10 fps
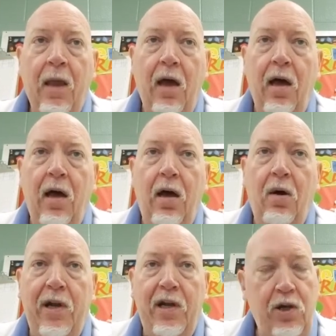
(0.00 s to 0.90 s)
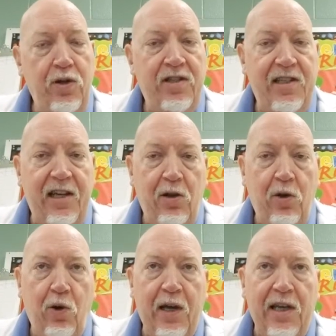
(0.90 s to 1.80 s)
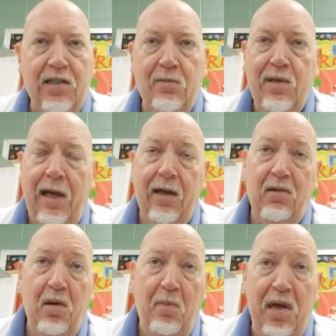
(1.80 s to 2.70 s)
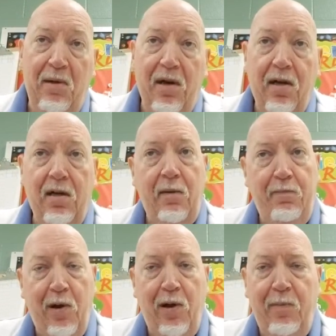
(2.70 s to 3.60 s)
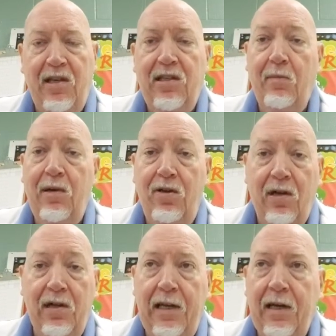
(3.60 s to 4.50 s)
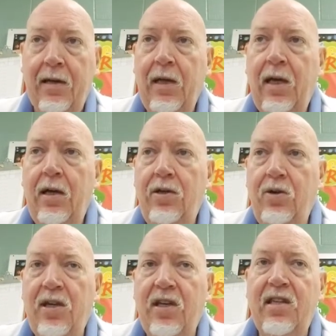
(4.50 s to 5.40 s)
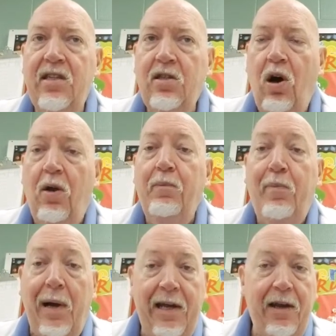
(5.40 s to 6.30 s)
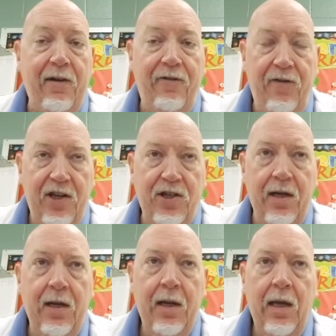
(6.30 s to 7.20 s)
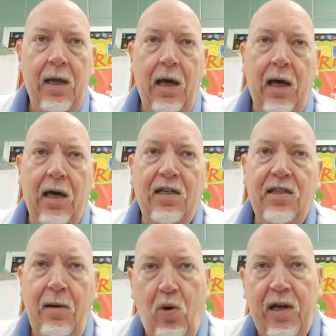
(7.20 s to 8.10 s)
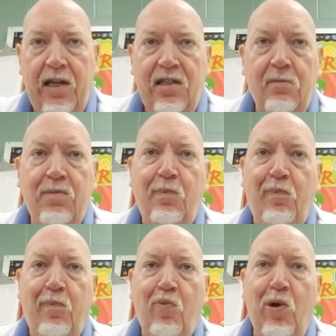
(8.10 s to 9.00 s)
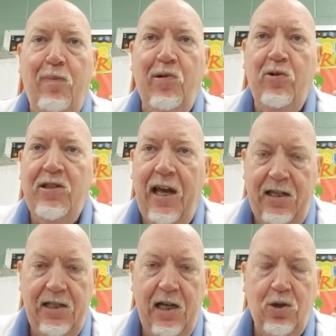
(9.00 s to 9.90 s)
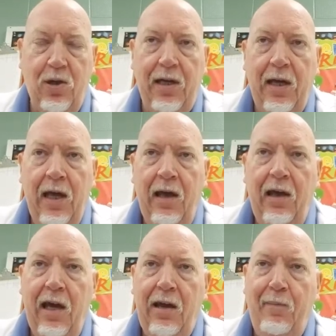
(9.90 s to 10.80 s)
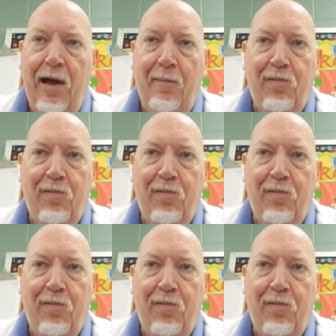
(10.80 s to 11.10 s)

Uh, when a unicellular organism like amoeba and paramecium and euglena do this, it's called binary fission. Uh, some organisms reproduce asexually by a